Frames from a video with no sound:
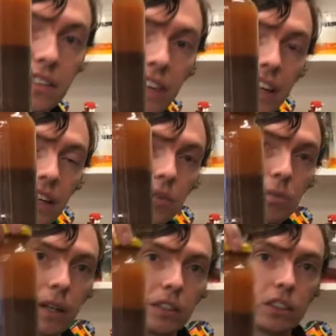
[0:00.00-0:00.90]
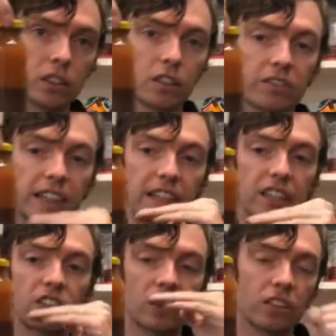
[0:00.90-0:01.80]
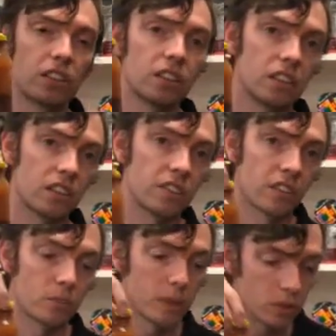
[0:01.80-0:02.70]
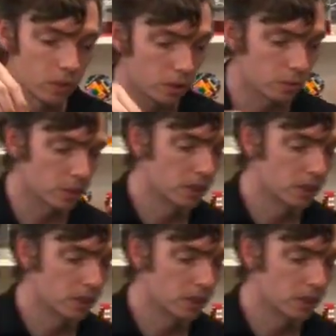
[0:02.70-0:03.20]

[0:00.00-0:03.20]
of how much of each of those mineral groups